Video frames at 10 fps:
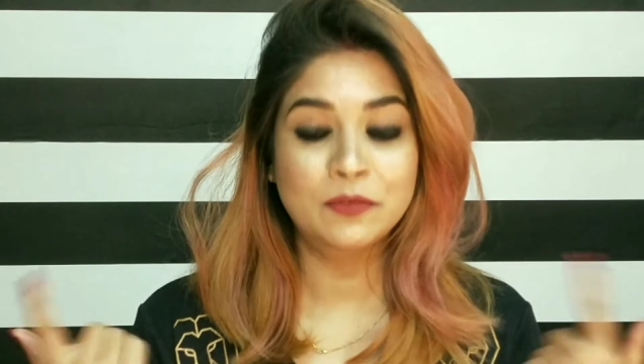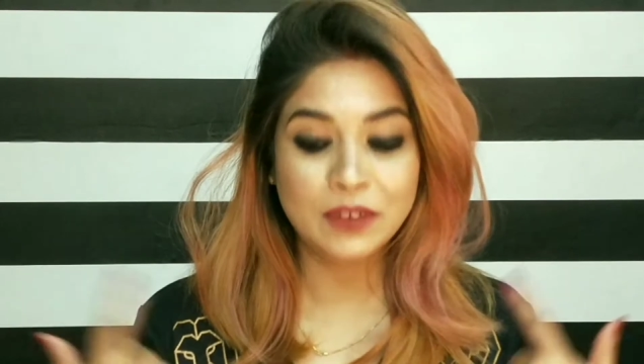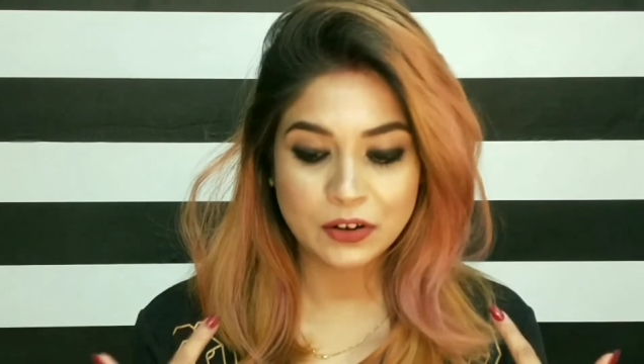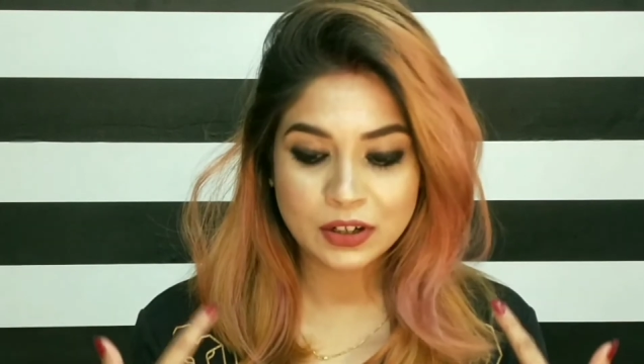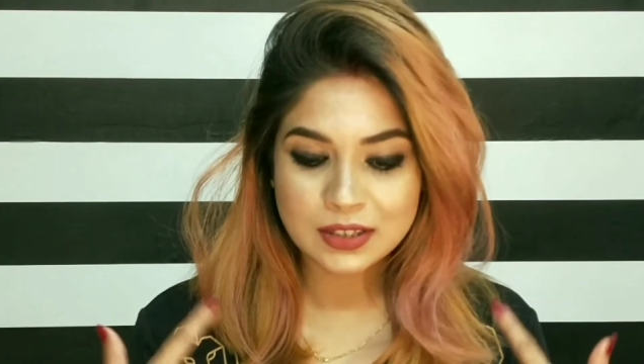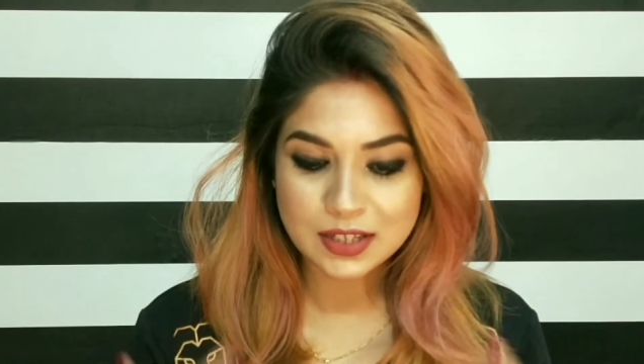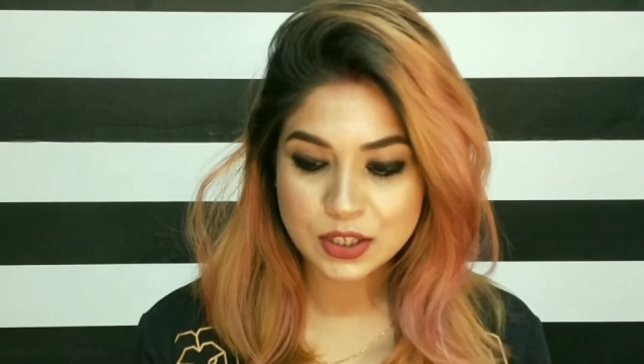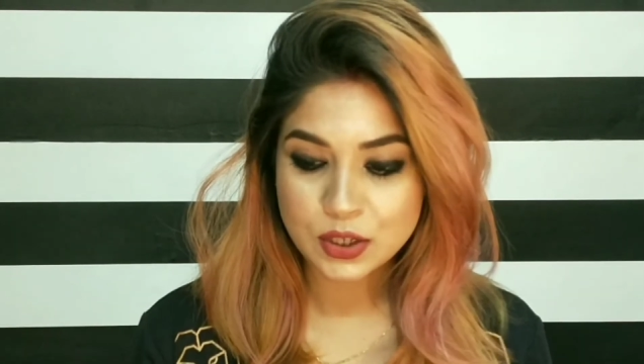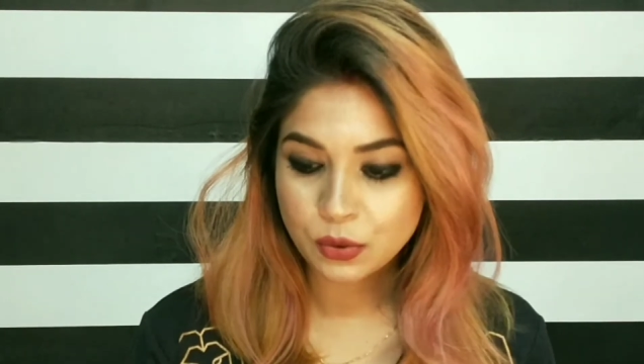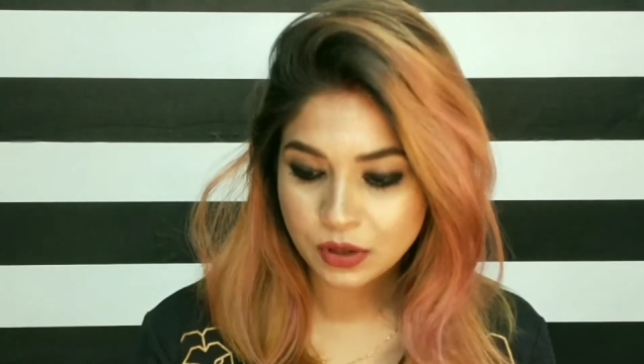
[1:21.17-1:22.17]
I'm wearing
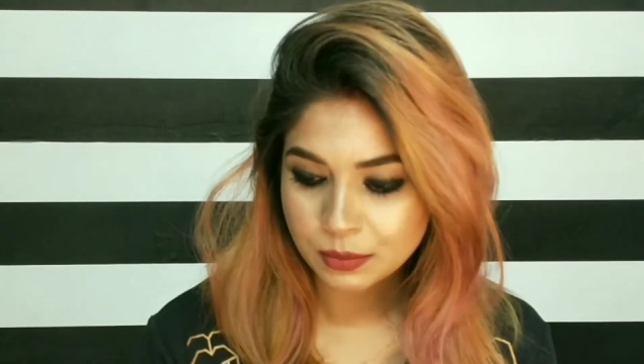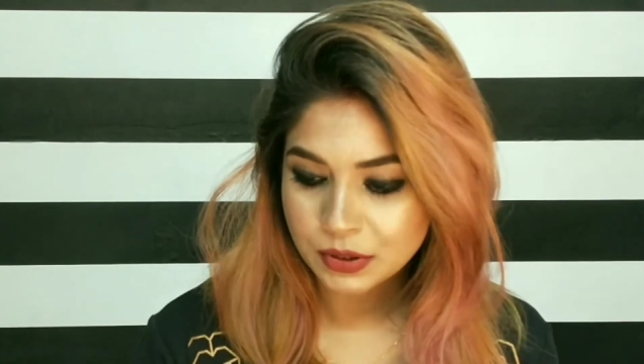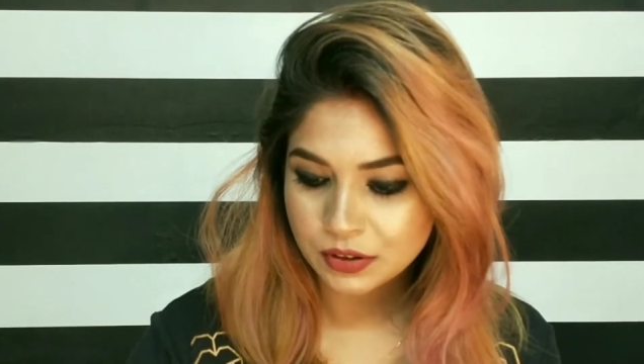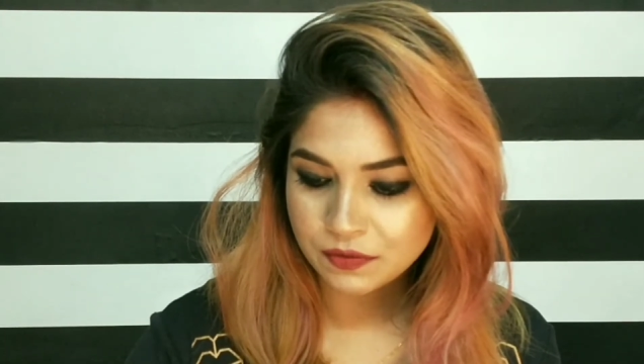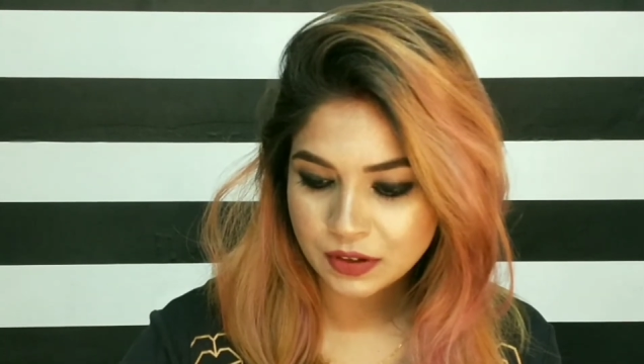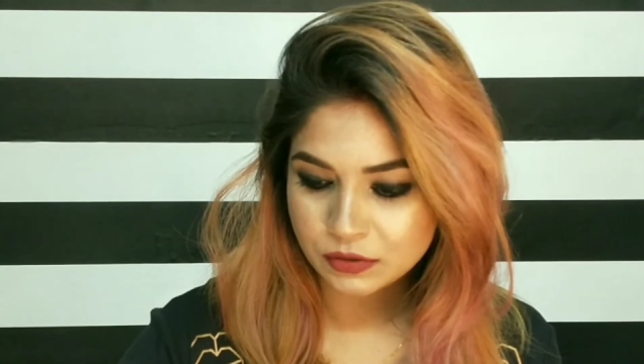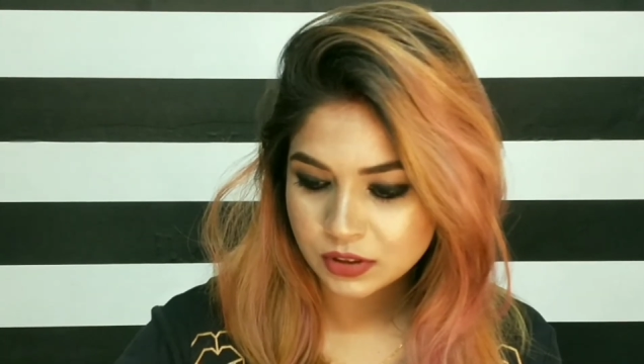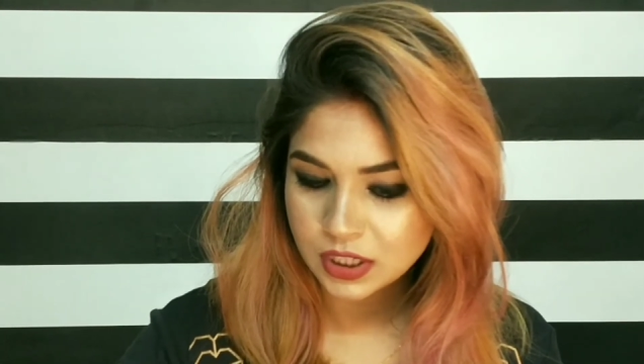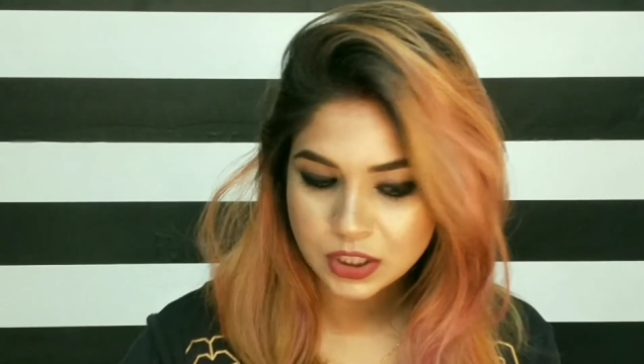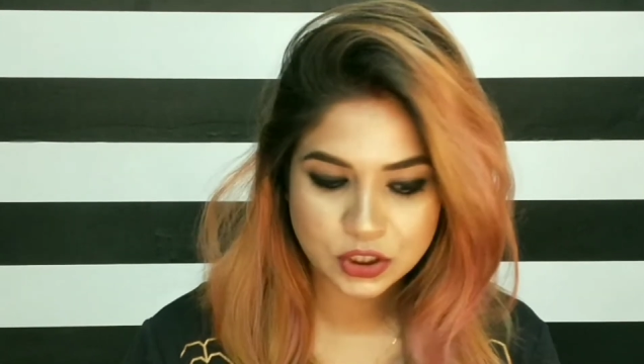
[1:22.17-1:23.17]
this Huda Beauty
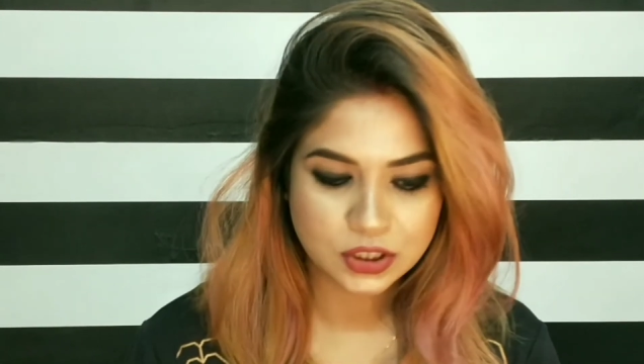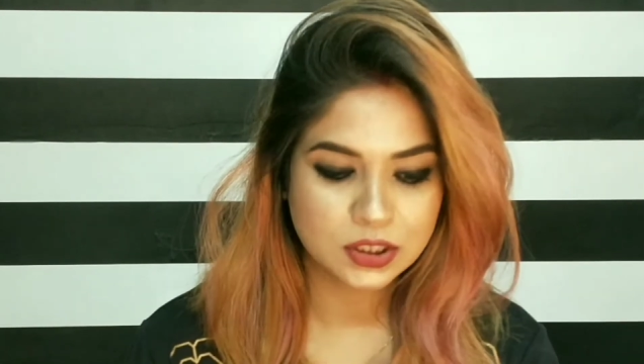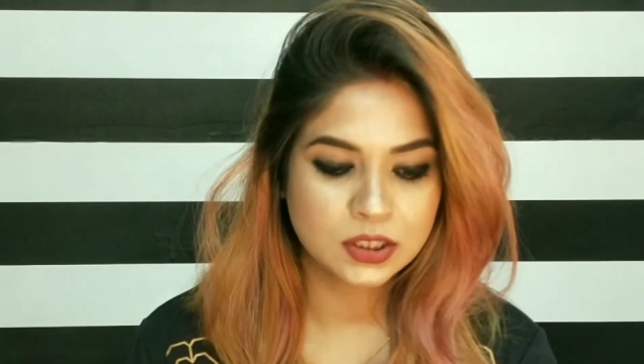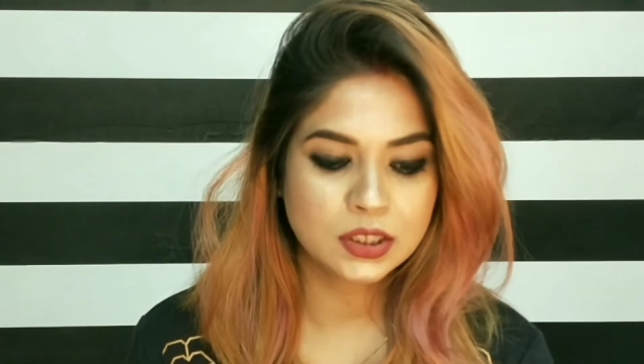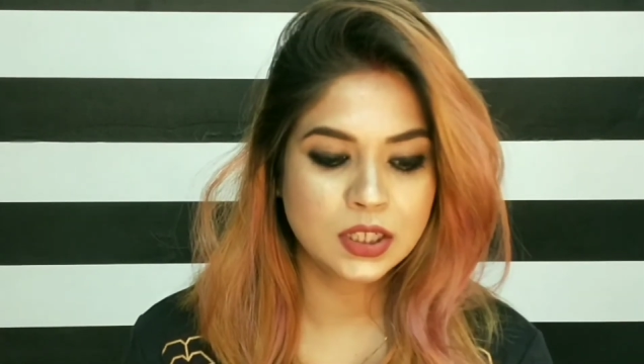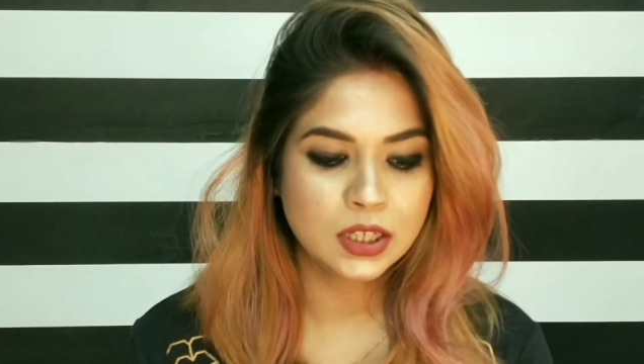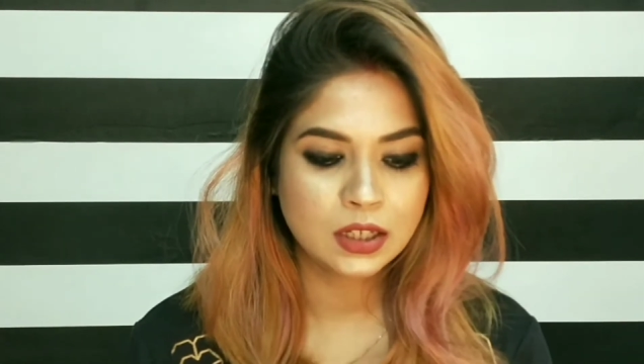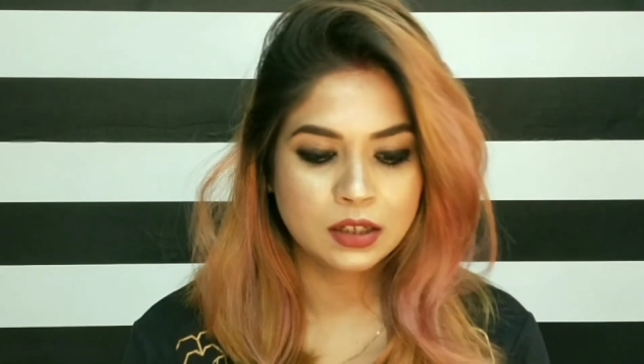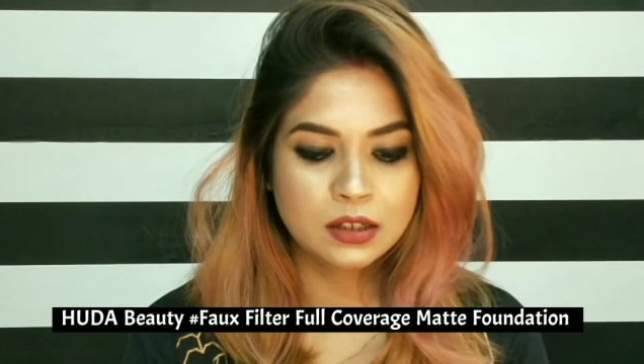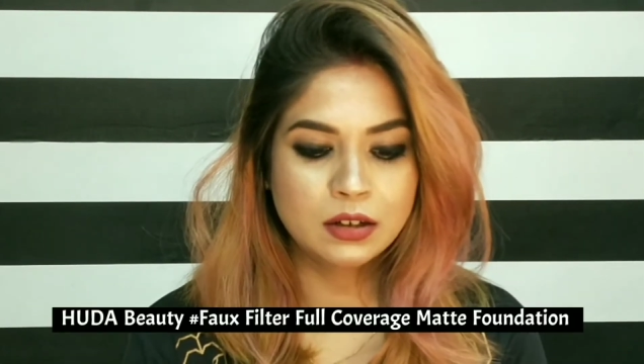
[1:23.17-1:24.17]
foundation.
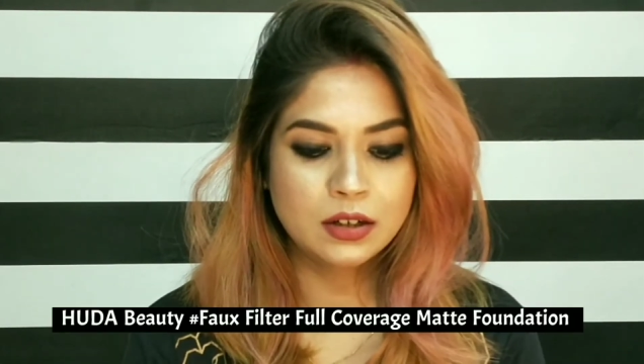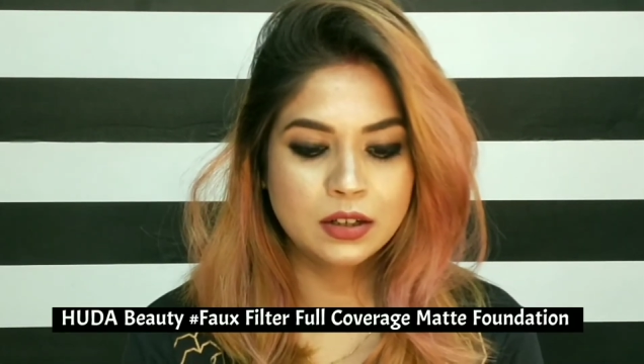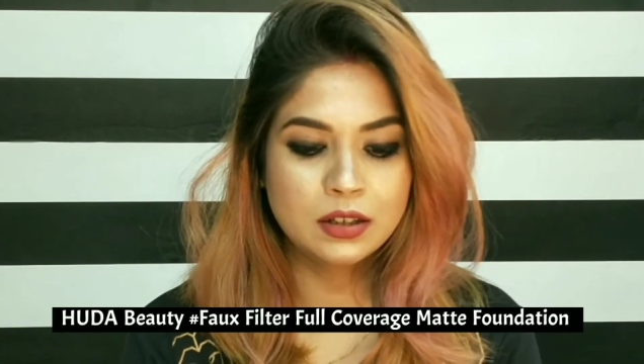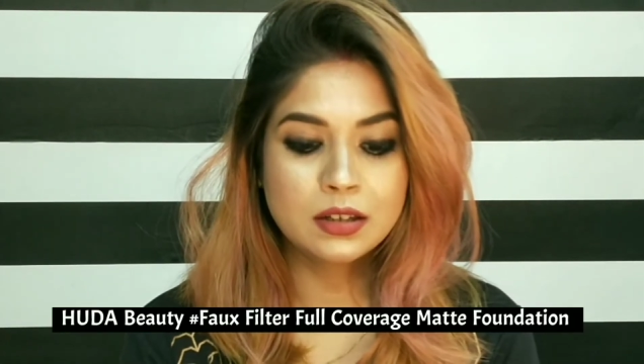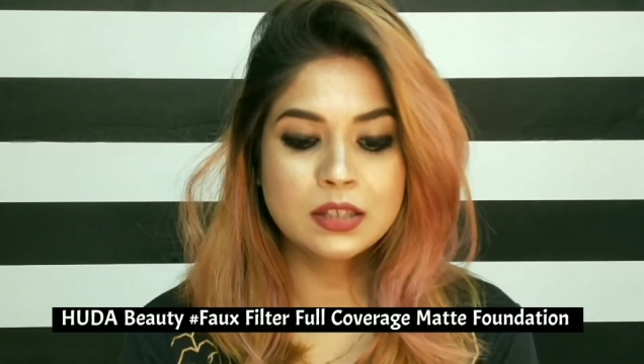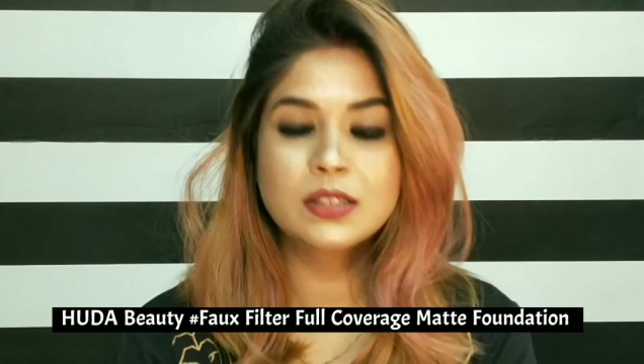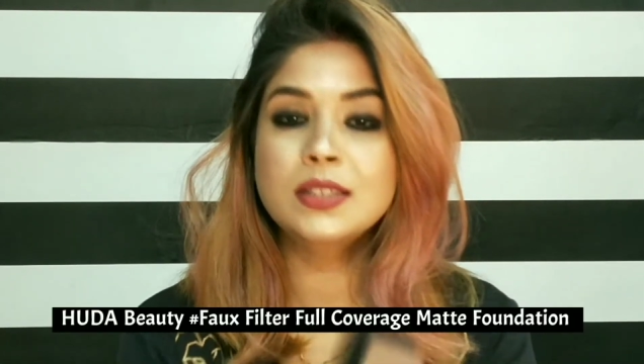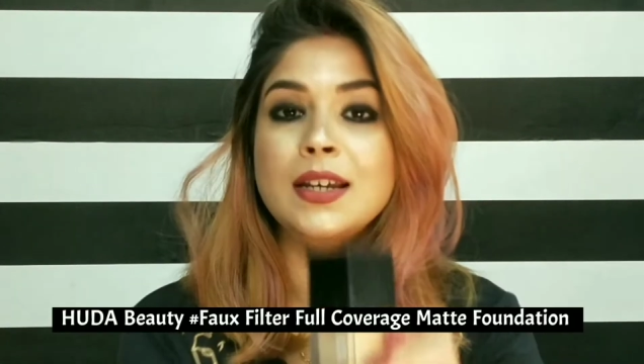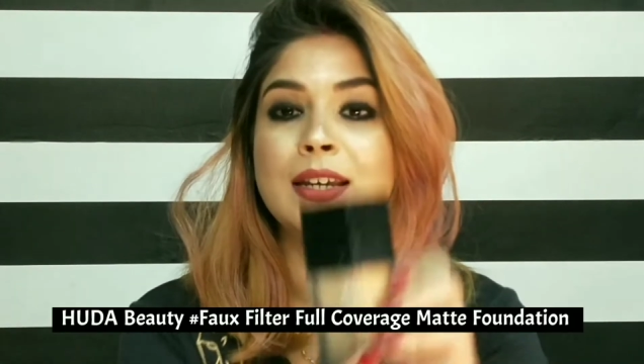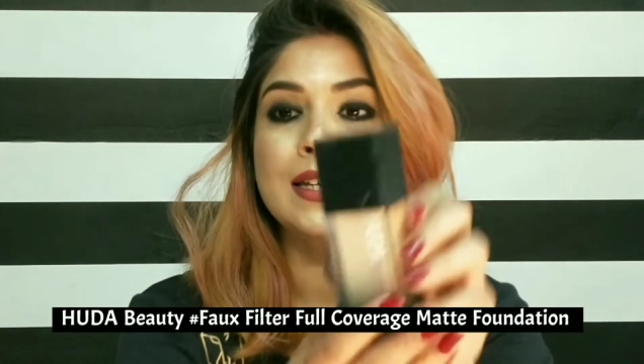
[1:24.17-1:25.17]
Here it is.